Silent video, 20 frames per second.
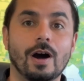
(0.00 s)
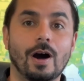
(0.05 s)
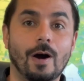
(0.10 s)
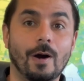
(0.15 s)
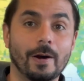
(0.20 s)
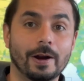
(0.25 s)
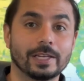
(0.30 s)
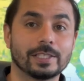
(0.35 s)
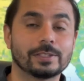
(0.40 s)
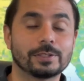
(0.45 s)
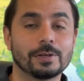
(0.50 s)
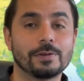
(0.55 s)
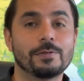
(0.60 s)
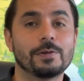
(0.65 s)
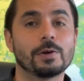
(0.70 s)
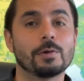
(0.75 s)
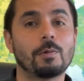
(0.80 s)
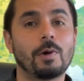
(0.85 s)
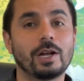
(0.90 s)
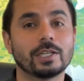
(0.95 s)
All right, so if
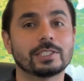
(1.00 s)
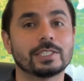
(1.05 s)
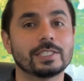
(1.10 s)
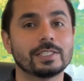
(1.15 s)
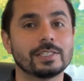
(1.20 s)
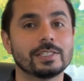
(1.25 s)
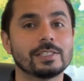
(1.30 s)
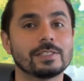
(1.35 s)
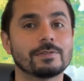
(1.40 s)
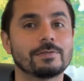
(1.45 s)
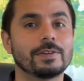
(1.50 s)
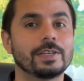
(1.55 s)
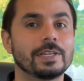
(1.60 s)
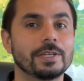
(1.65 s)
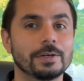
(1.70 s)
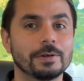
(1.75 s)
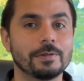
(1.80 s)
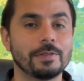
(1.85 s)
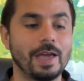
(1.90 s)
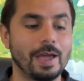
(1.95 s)
you're watching this
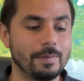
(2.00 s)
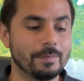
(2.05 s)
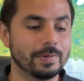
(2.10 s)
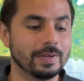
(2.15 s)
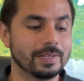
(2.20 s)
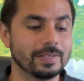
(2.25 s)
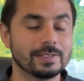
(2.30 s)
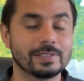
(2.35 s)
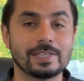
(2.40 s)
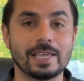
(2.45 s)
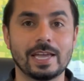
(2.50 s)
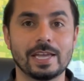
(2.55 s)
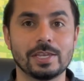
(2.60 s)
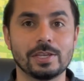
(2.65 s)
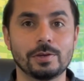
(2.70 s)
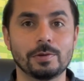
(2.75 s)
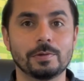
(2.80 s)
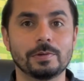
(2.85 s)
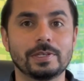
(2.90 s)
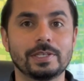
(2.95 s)
video, that means that
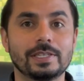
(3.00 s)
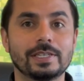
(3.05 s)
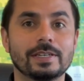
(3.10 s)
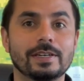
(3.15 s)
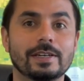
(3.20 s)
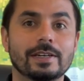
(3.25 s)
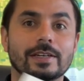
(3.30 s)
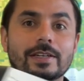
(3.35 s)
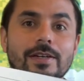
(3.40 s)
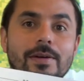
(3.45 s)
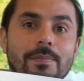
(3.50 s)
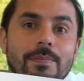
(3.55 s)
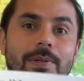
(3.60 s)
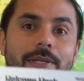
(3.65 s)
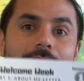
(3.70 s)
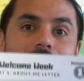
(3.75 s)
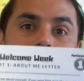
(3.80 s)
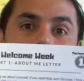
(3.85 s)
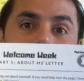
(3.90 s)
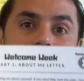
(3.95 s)
you need to
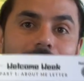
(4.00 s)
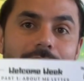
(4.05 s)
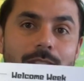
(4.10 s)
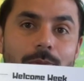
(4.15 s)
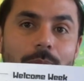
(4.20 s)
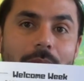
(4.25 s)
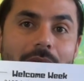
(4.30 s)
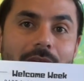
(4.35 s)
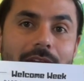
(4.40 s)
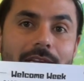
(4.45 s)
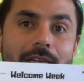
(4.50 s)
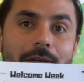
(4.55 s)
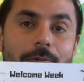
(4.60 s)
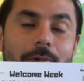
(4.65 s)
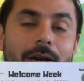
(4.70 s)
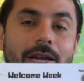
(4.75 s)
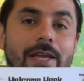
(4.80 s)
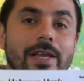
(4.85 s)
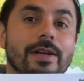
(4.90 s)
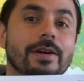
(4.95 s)
complete this packet
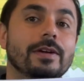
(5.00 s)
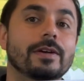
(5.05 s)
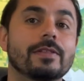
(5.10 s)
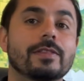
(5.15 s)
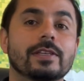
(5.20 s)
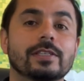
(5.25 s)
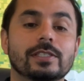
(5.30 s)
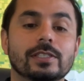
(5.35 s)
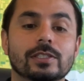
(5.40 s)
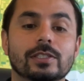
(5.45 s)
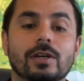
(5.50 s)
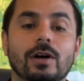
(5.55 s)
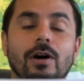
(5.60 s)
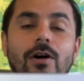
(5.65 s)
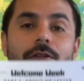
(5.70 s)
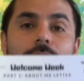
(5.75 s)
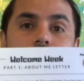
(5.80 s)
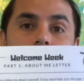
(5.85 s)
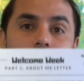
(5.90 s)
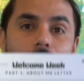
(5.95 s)
right here. This is
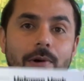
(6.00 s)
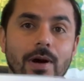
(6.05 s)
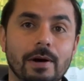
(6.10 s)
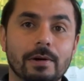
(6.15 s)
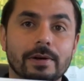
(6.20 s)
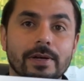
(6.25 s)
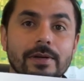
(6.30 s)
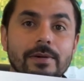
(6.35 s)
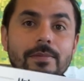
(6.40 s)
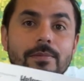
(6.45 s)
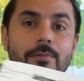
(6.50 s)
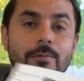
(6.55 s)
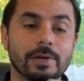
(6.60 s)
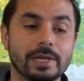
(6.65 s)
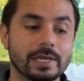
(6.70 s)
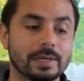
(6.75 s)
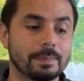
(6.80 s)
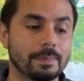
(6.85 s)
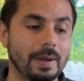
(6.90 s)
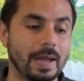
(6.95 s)
called the Welcome
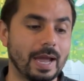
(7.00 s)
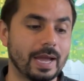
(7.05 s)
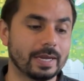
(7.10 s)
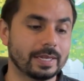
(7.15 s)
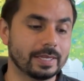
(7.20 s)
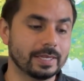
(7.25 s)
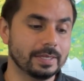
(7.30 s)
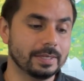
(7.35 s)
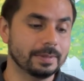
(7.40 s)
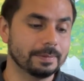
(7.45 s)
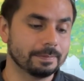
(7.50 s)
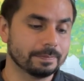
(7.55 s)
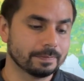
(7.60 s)
Week packet.